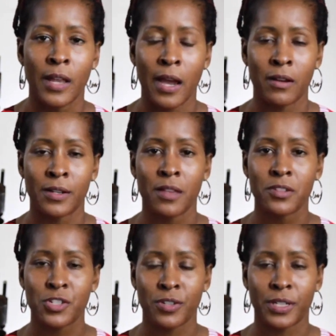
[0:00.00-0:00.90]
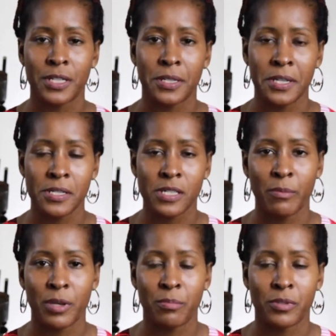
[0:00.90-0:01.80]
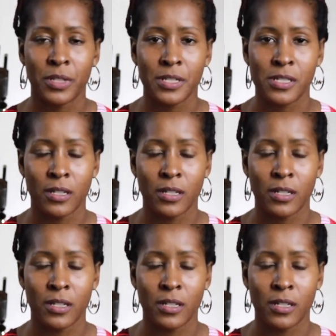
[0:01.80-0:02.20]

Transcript: Now, another tricky thing some people need